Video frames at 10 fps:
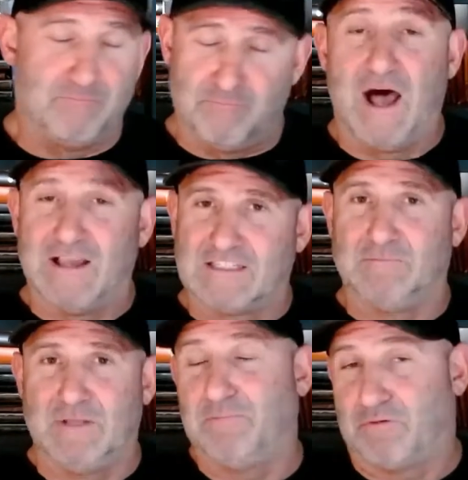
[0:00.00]

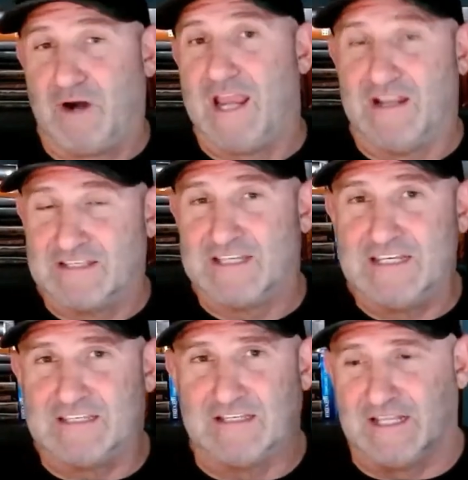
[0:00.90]
possibly praying
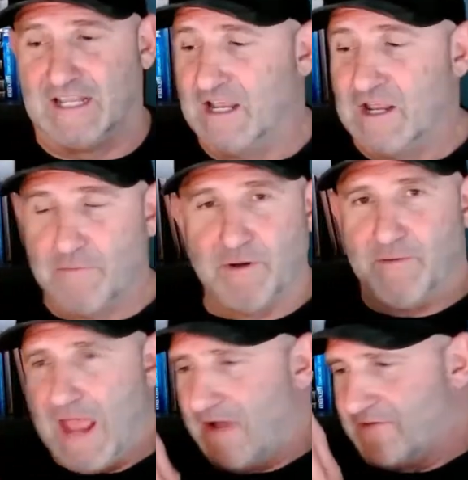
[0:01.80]
unceasingly, but
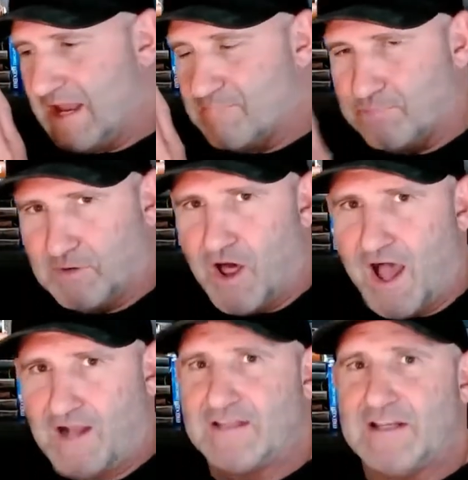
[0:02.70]
having a
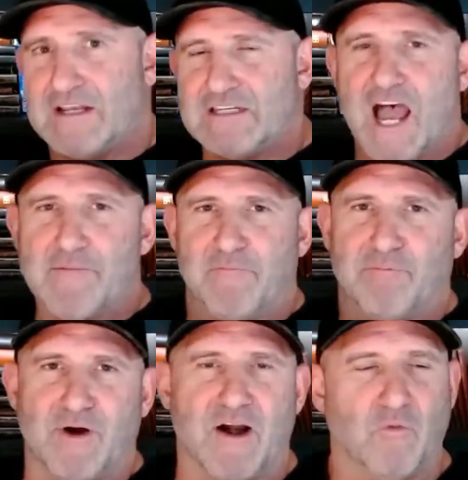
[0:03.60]
blocked time of
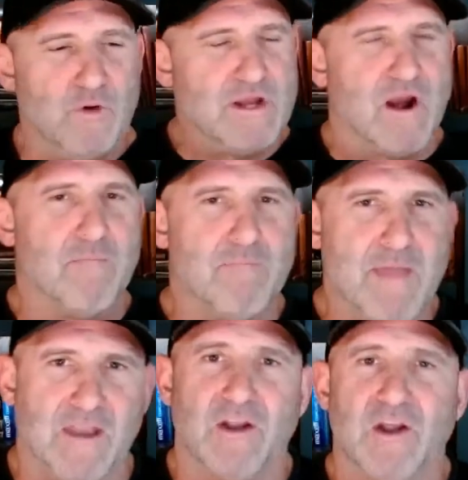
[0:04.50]
prayer. We are
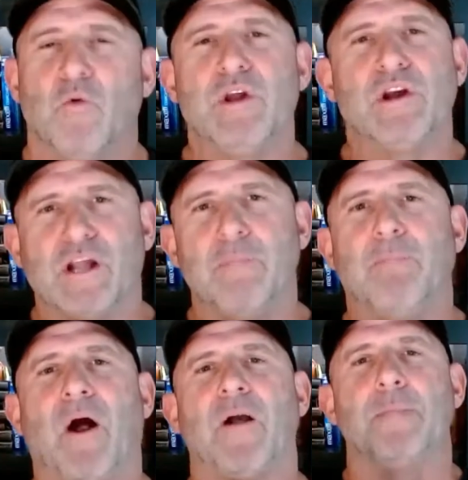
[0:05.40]
men, we are
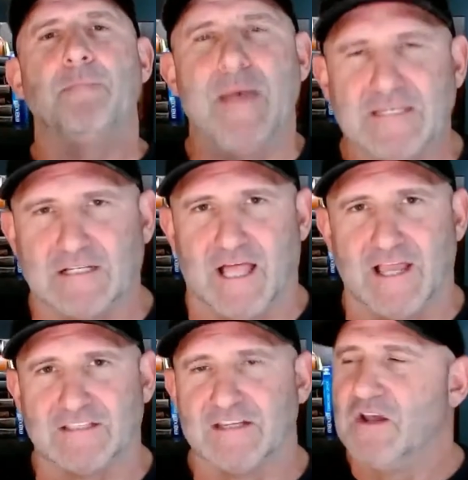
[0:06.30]

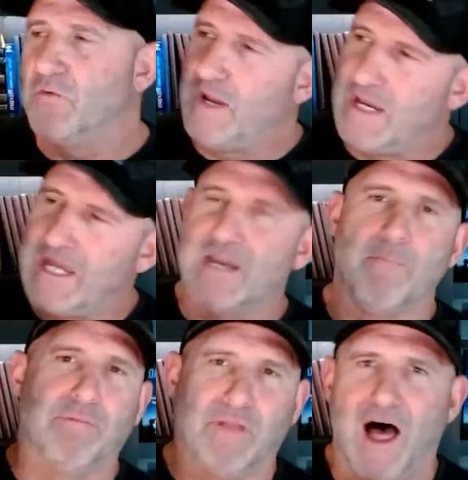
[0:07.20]
compartmentalized. We need to
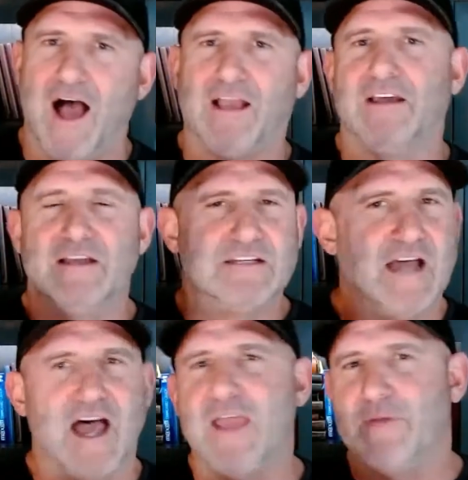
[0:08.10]
block
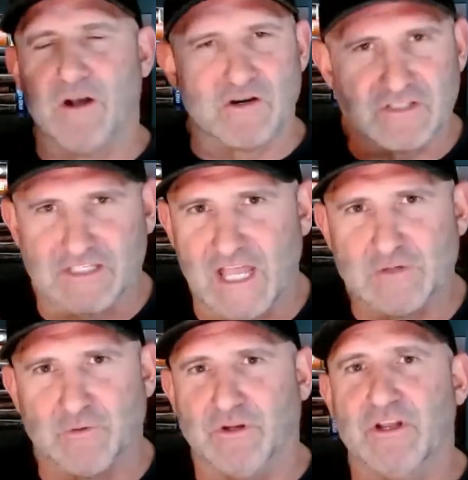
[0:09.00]
time in our
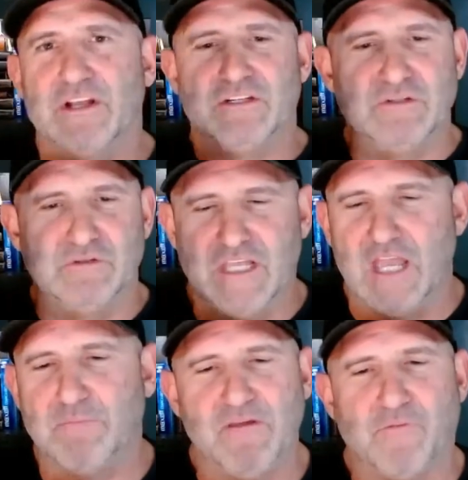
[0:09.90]
schedule to
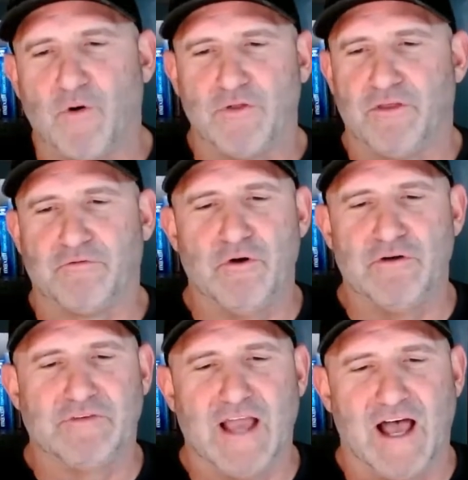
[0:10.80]
get before the throne
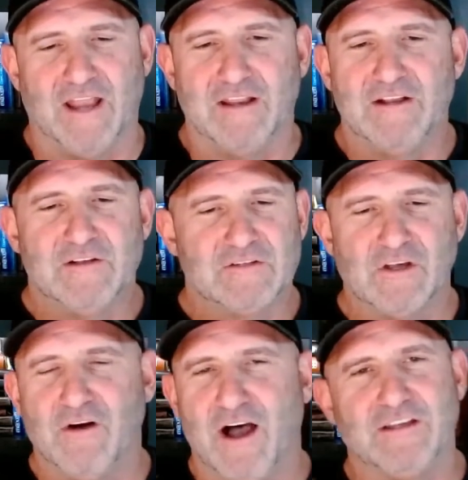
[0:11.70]
of God.
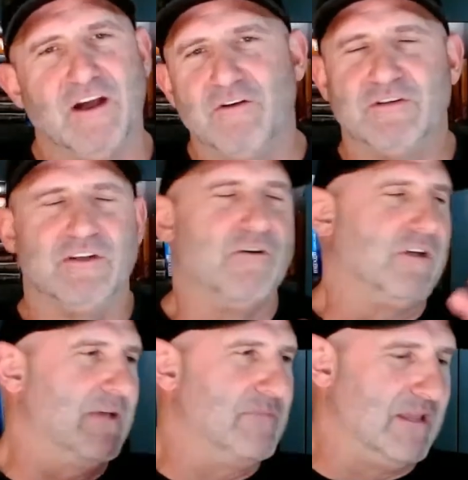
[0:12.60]
So uh, don't don't
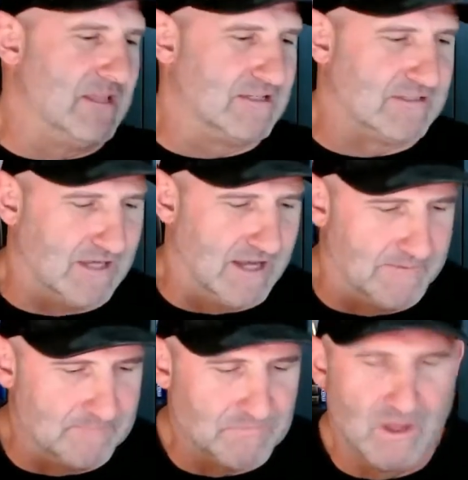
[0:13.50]
give me this
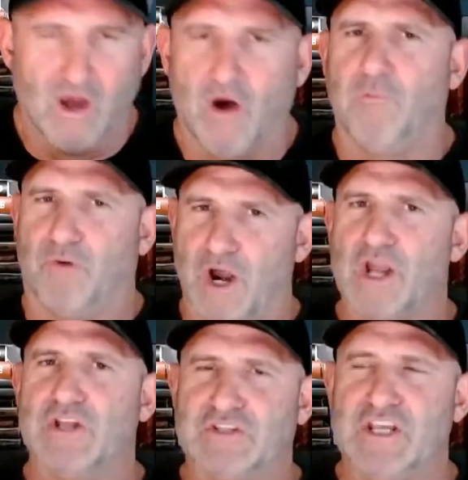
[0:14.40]
um, oh pray
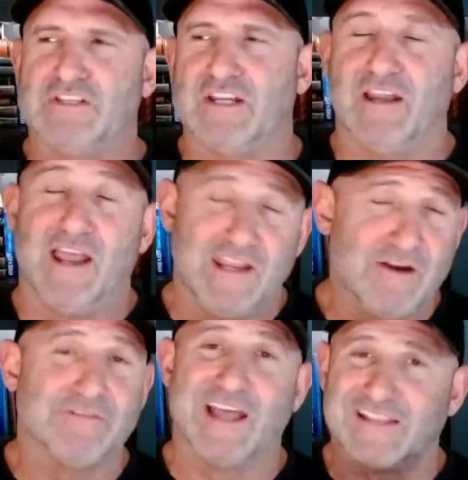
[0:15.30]
unceasing. Hey, you know
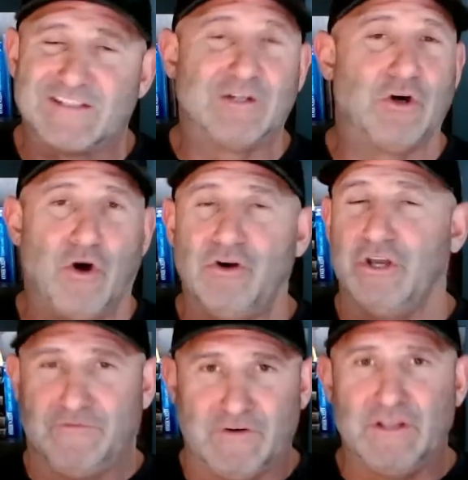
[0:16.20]
that's the goal.
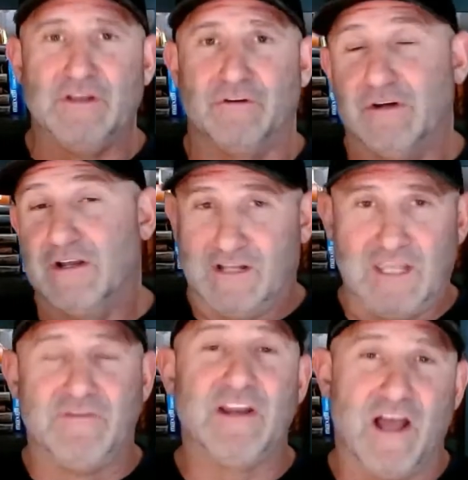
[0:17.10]
Good for you.
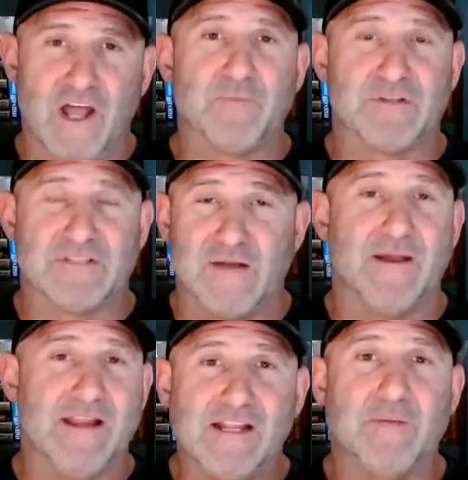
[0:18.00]
Giving 100% of my
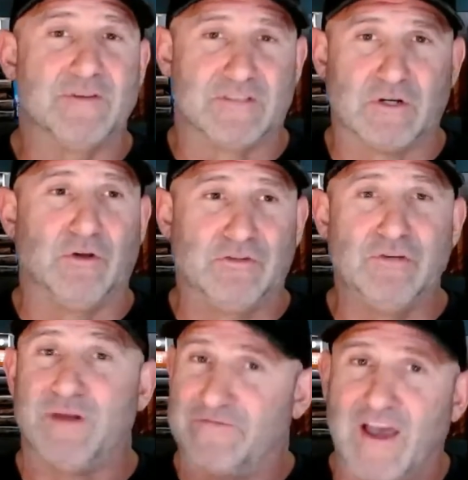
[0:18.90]
income is the goal too,
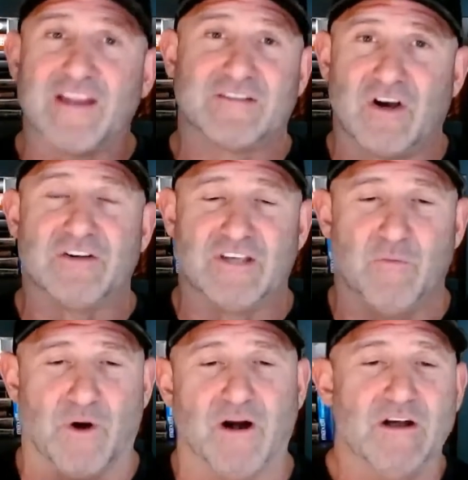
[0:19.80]
but I've got to start
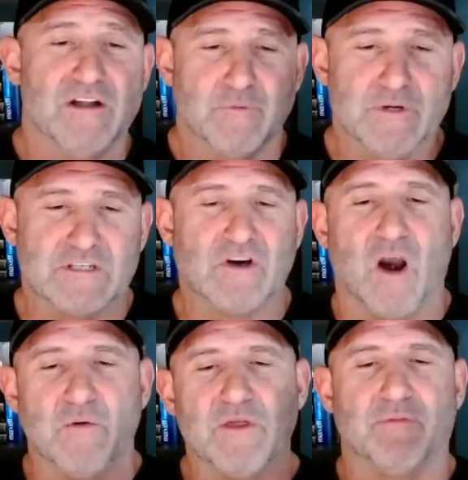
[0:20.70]
somewhere. We start
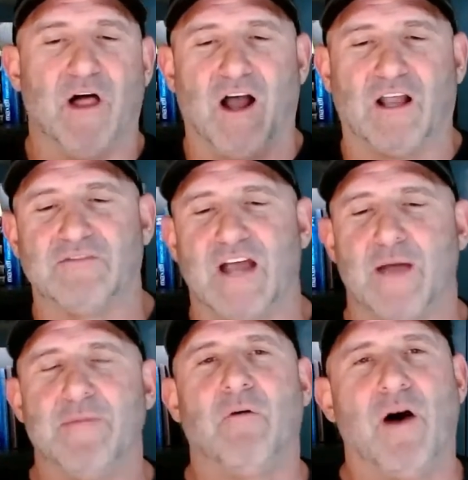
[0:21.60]
with a block of time.
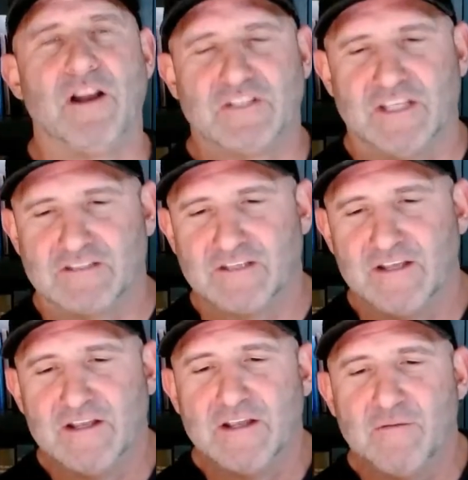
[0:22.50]
Now watch this.
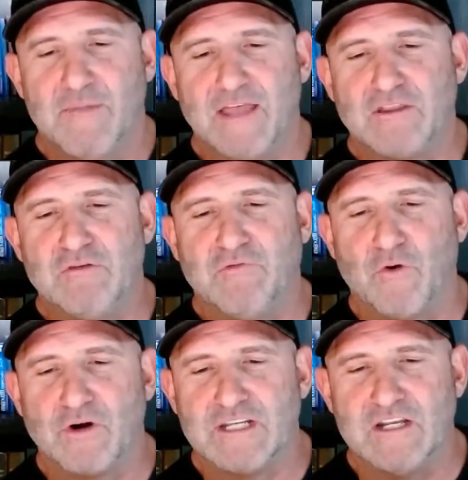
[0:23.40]
Matthew
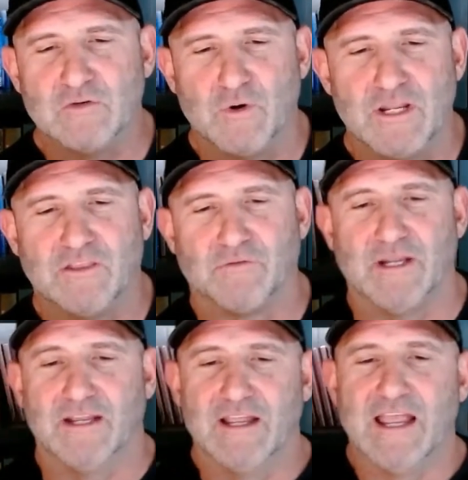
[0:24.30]
14,
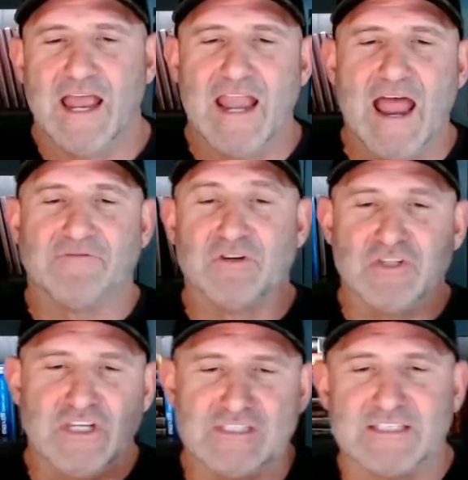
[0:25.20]
23. And after
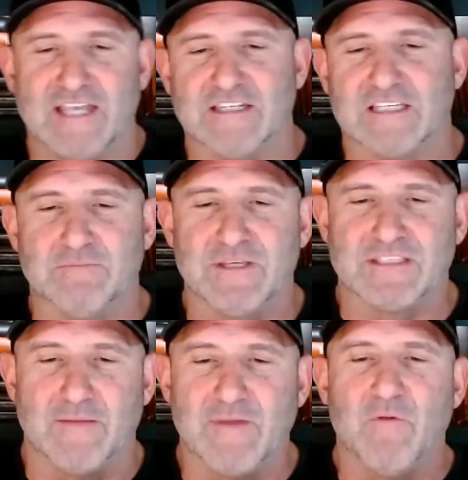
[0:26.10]
Jesus had dismissed
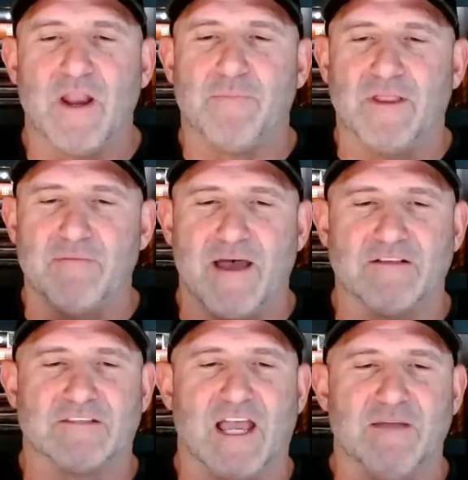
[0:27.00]
them, he went up on the
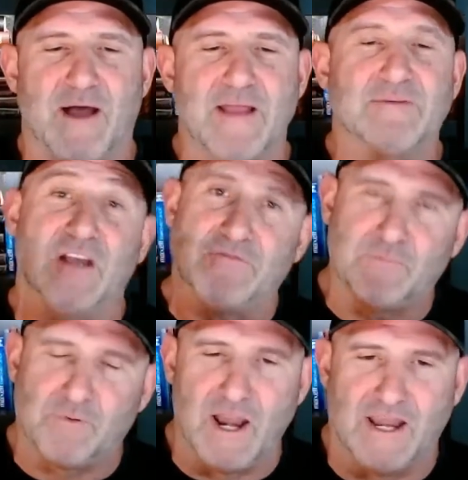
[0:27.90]
mountainside by himself to
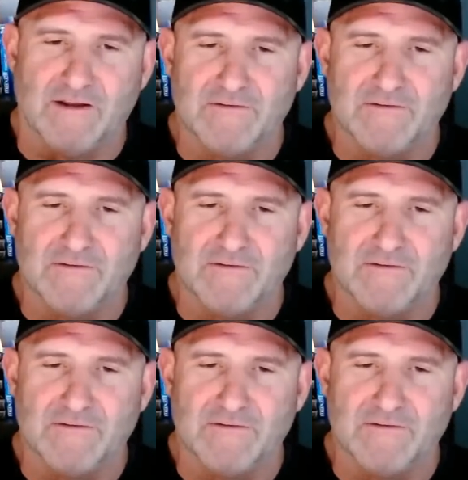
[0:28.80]
pray.